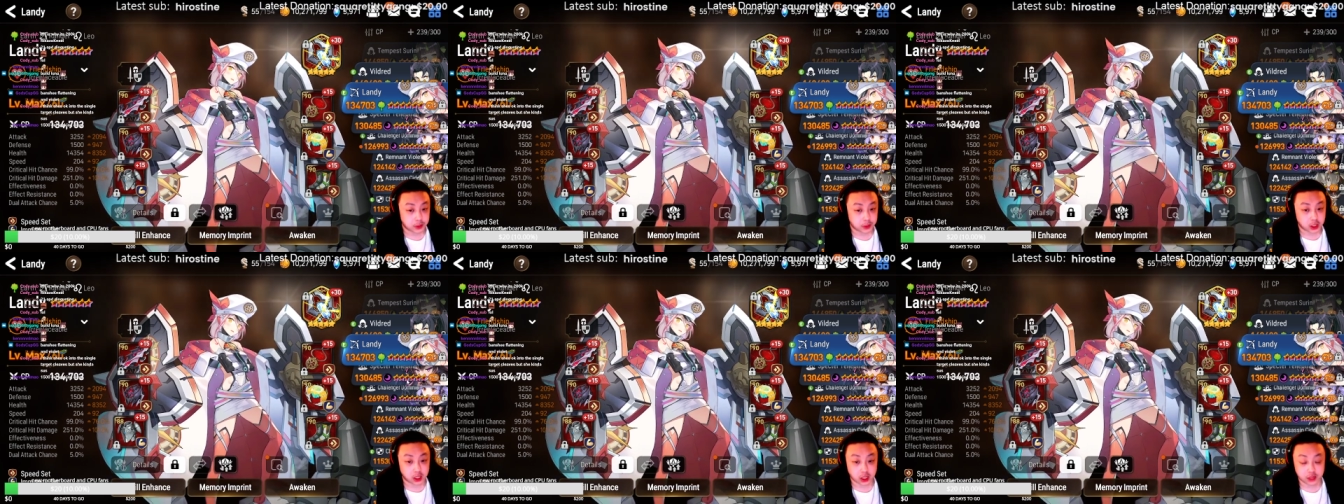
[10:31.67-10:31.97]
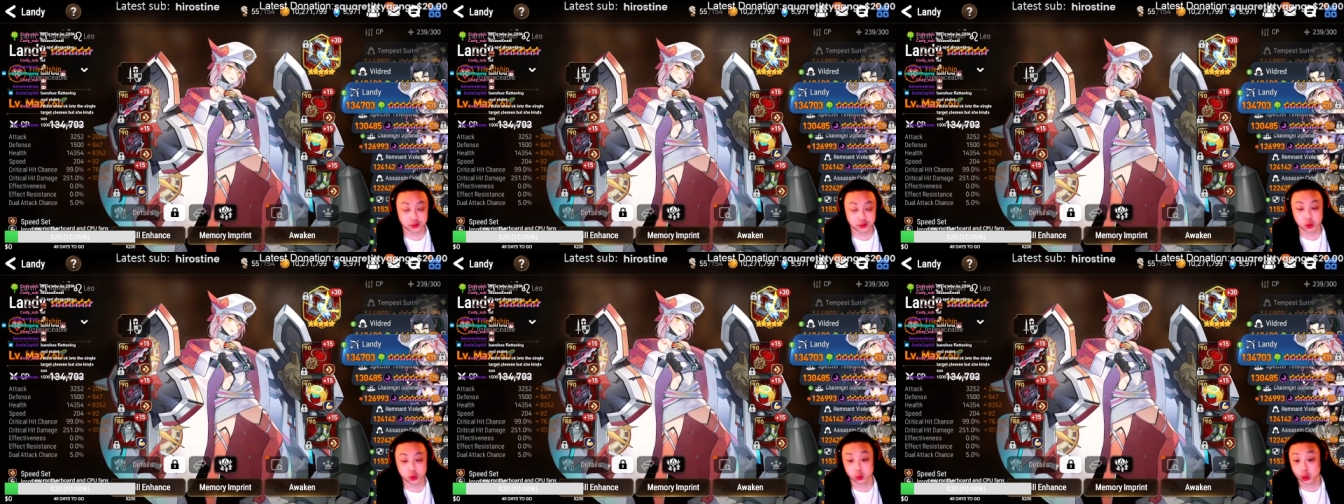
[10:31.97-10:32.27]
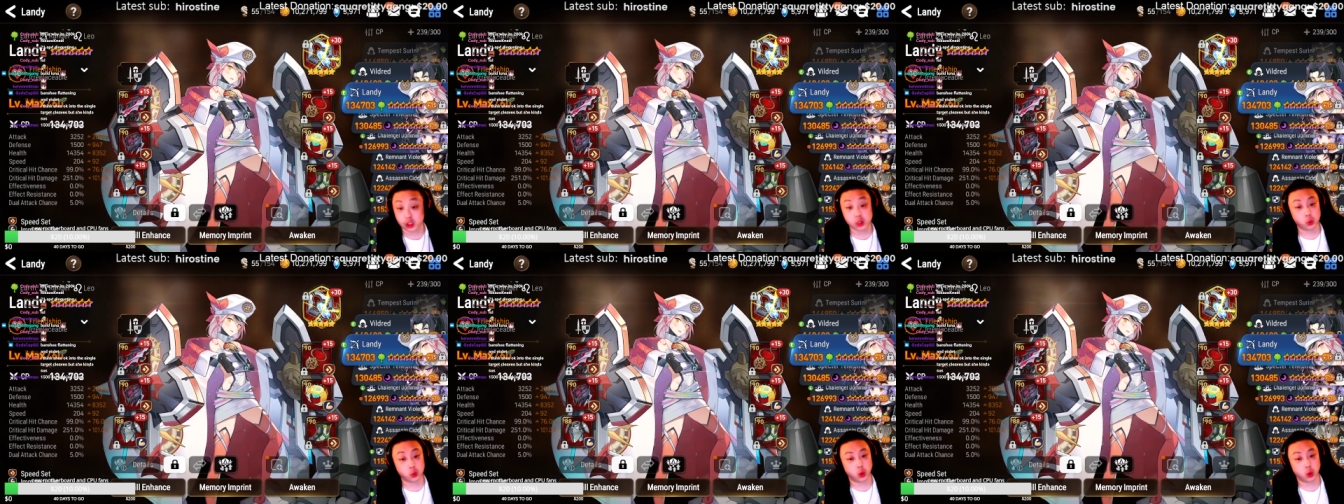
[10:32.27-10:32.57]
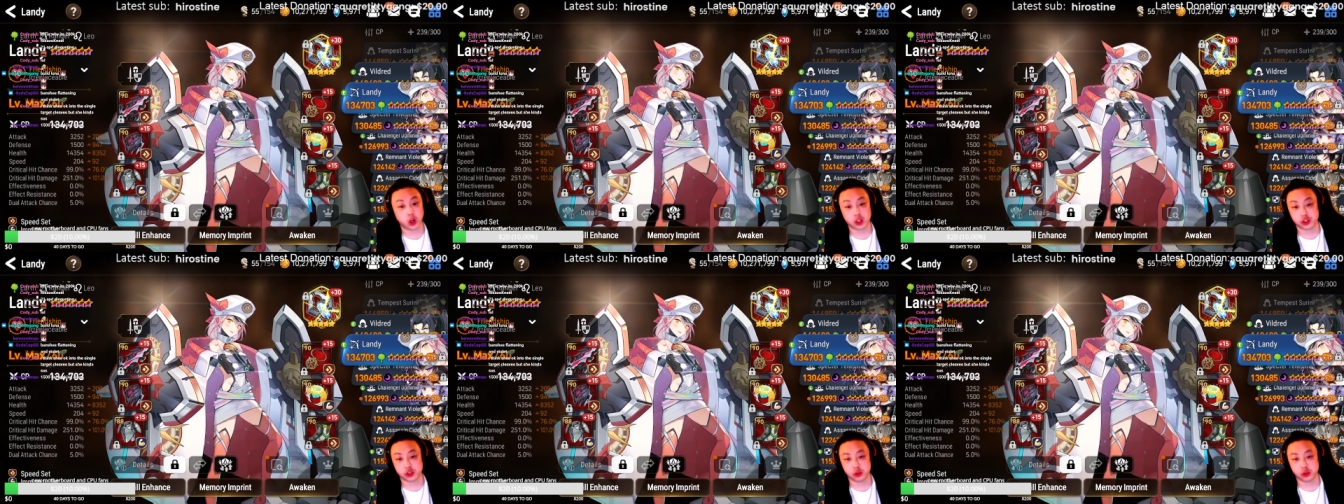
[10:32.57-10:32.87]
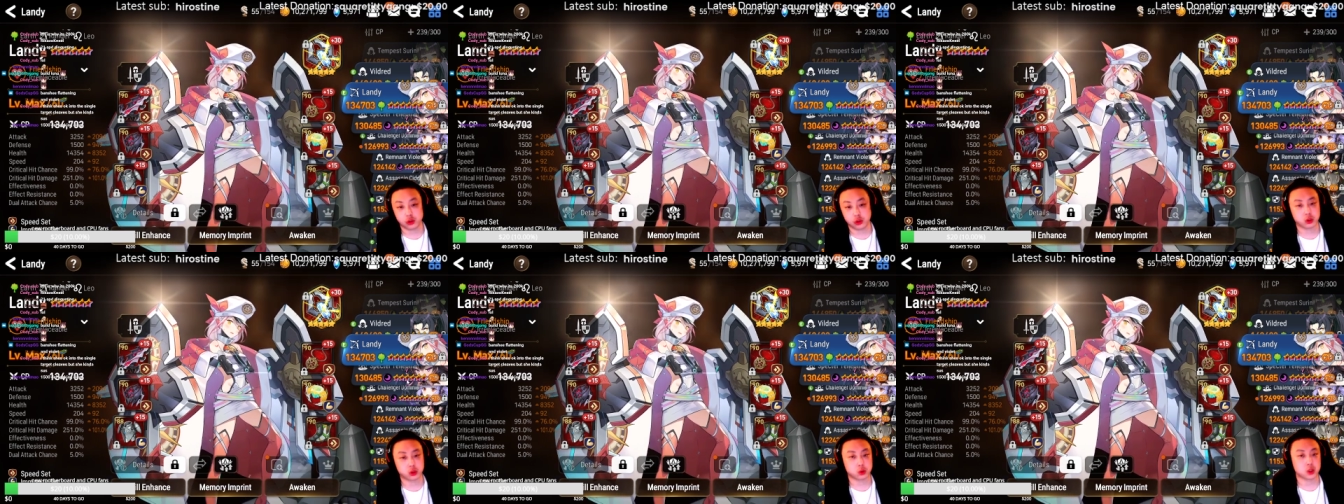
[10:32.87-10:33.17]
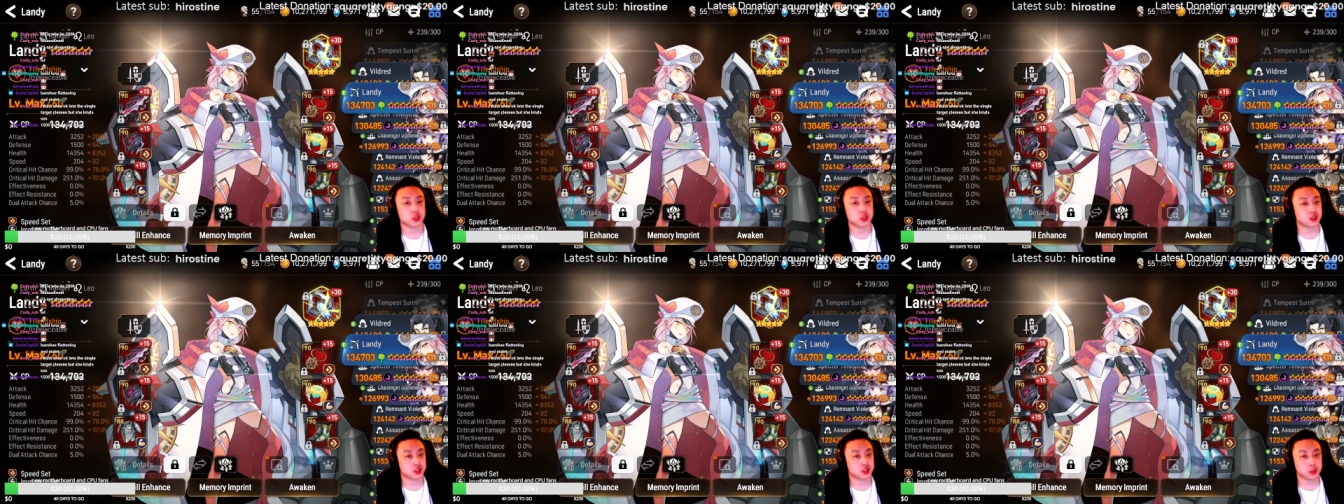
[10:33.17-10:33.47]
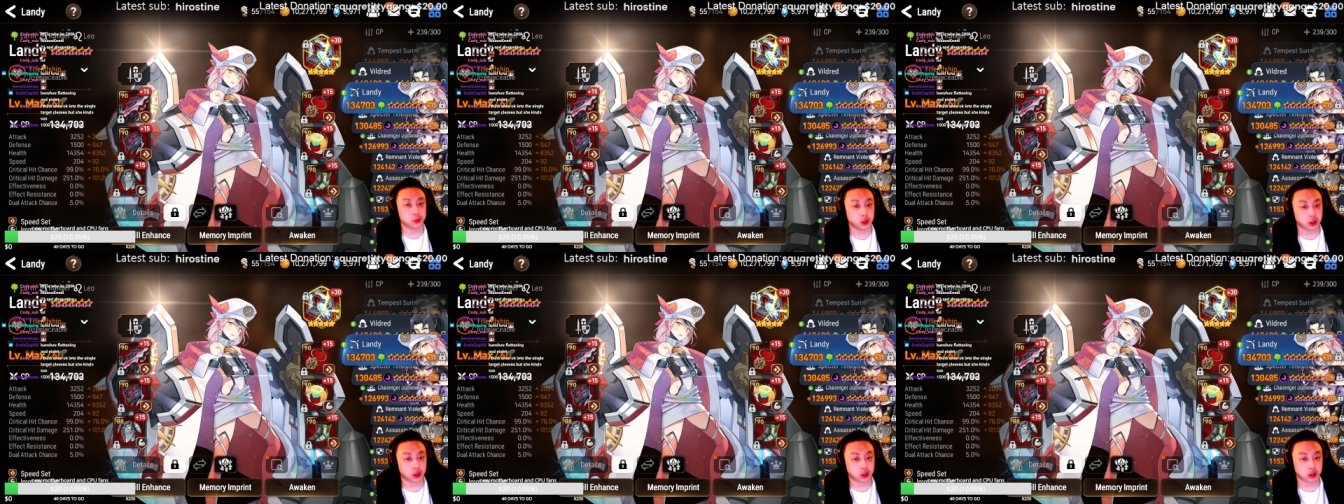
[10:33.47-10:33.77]
If you really wanted to, you can run
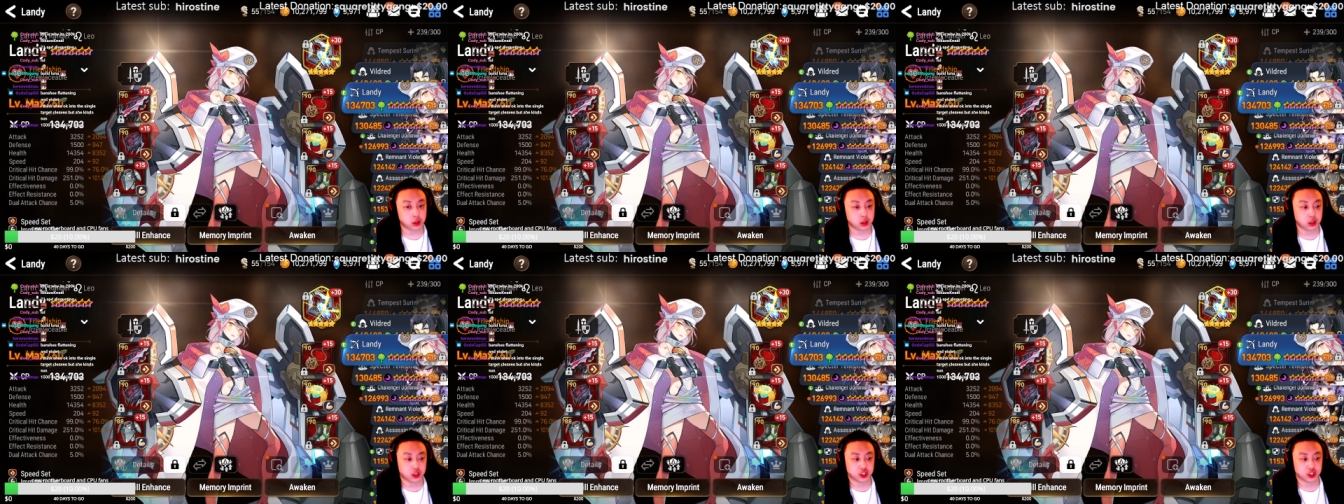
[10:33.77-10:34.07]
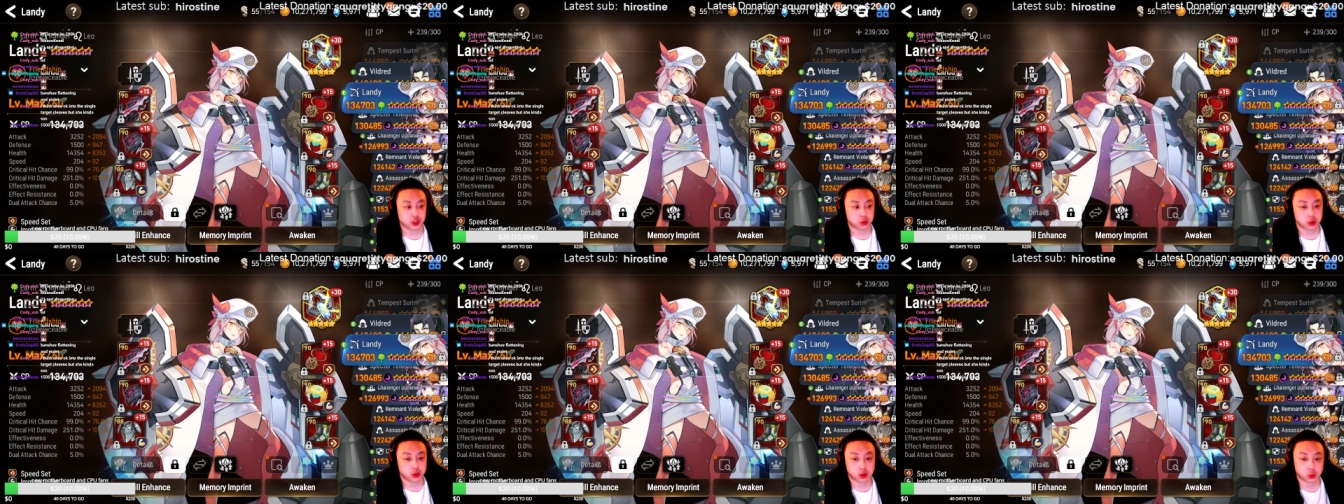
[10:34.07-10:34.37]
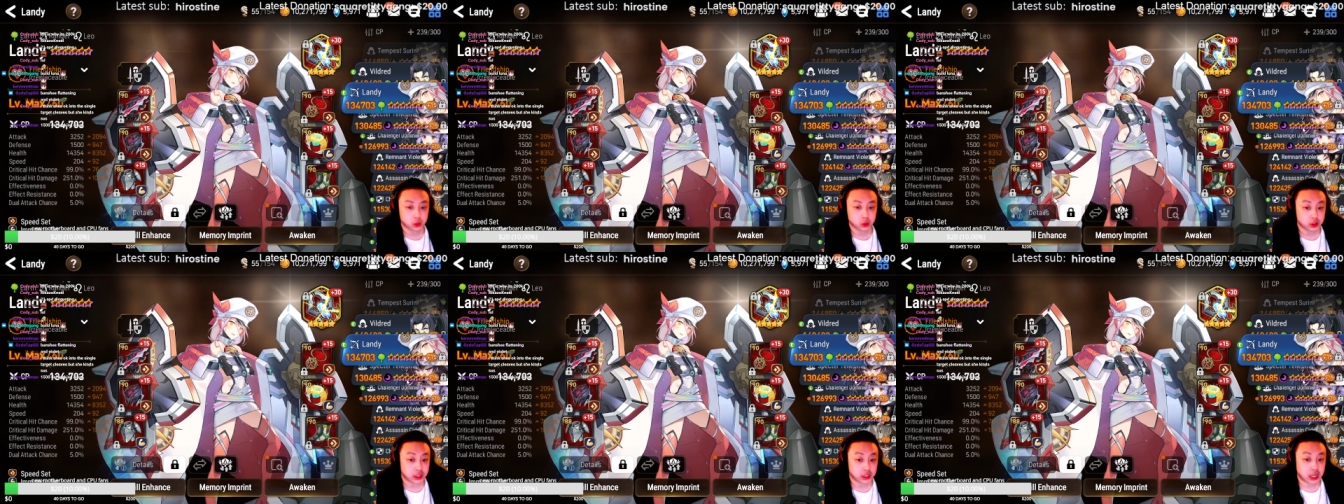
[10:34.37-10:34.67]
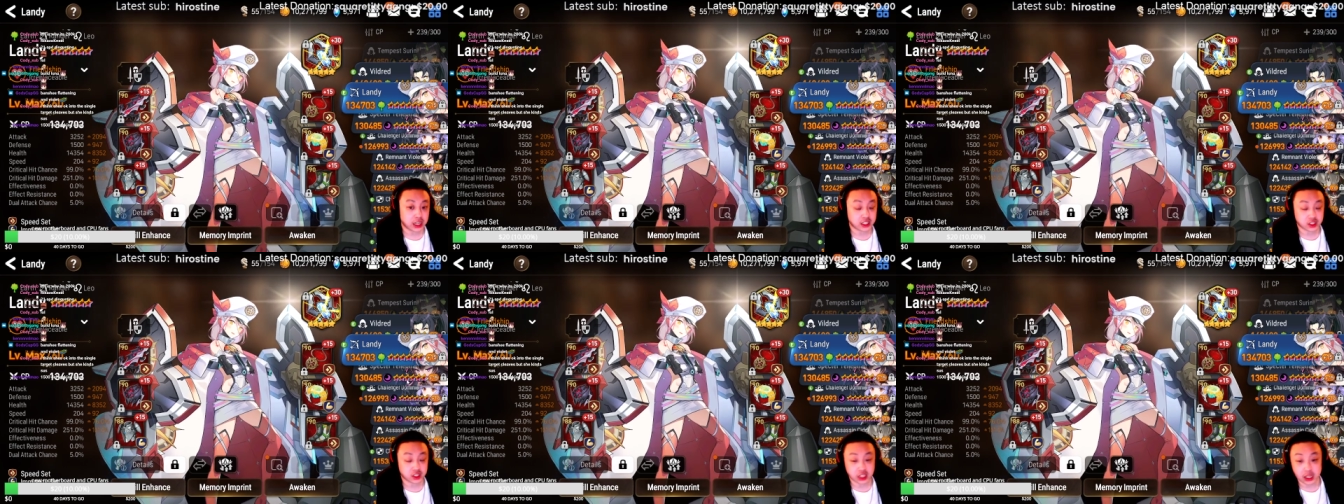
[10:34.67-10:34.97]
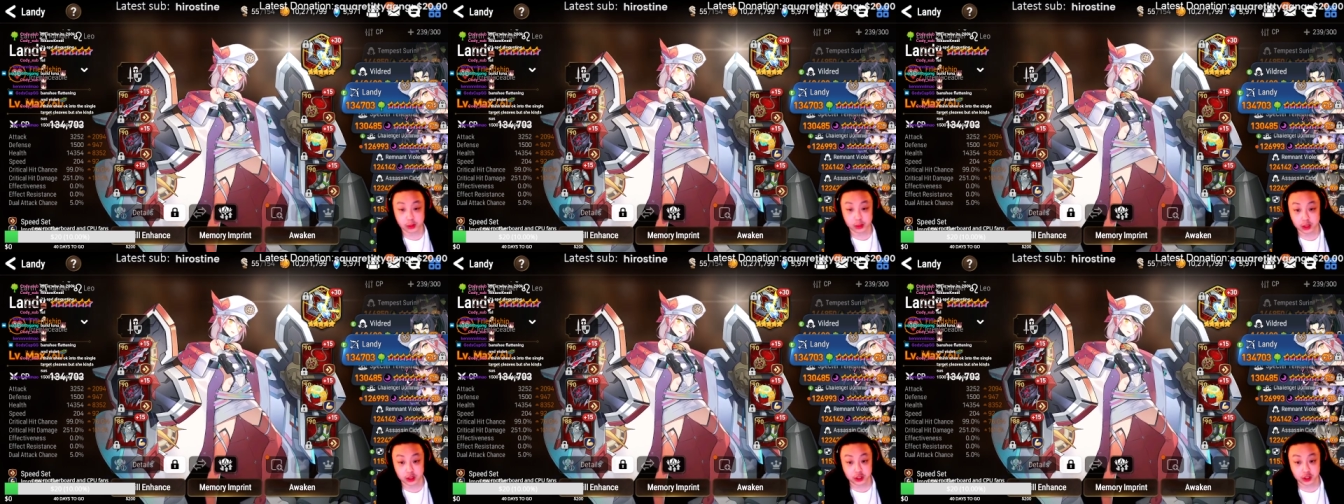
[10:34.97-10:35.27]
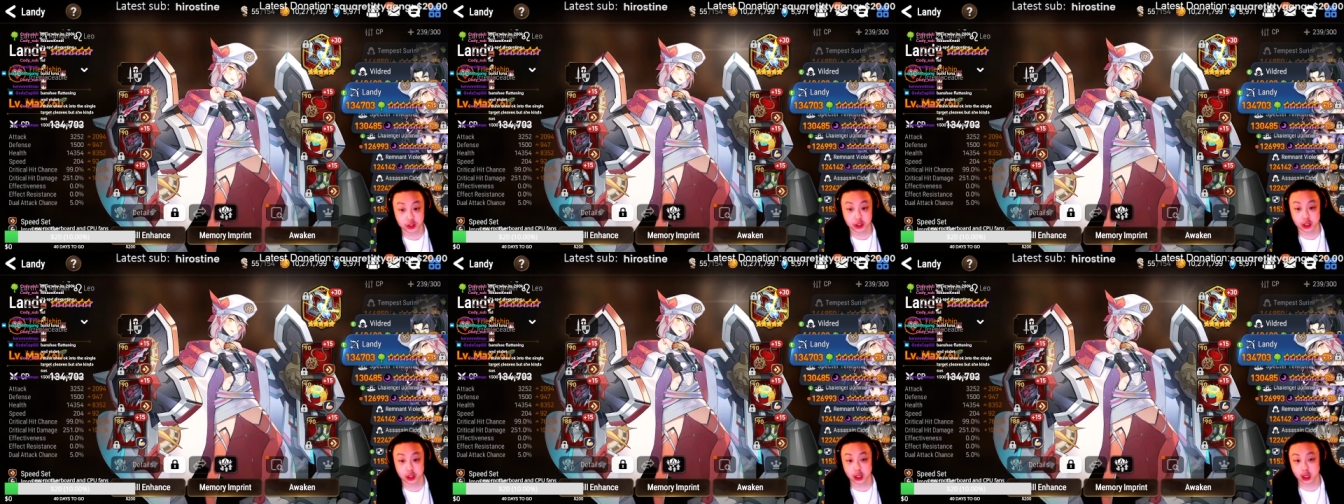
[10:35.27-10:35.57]
Symbol on her and just run a really high damage.